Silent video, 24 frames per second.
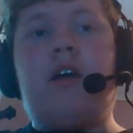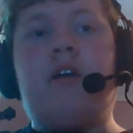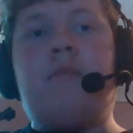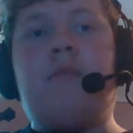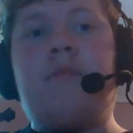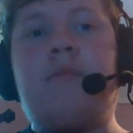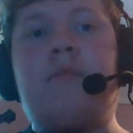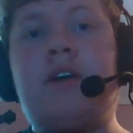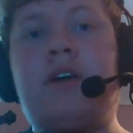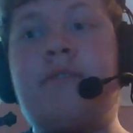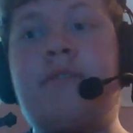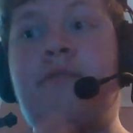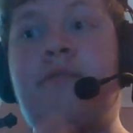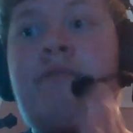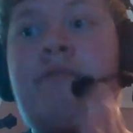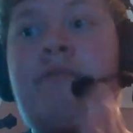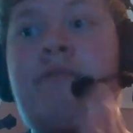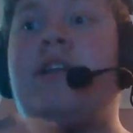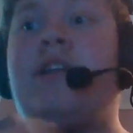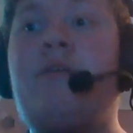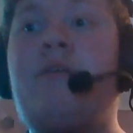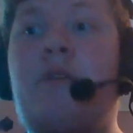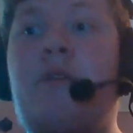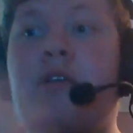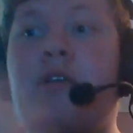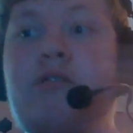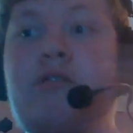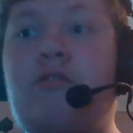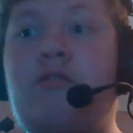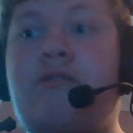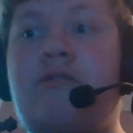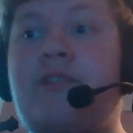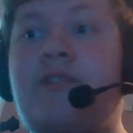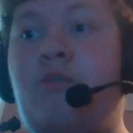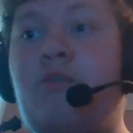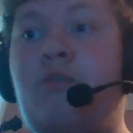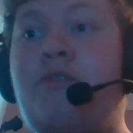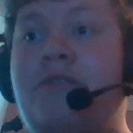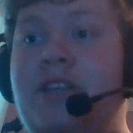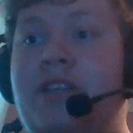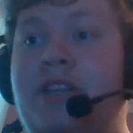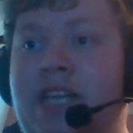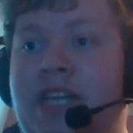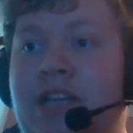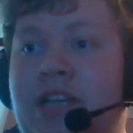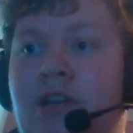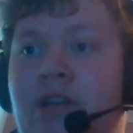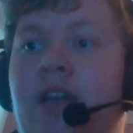because we really wanted to remove this
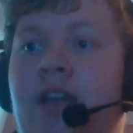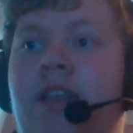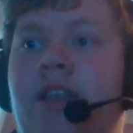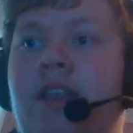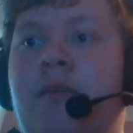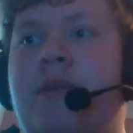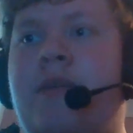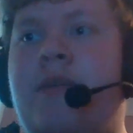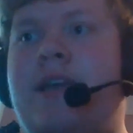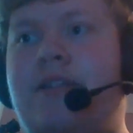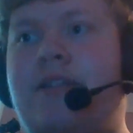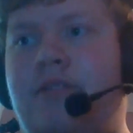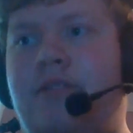and not depend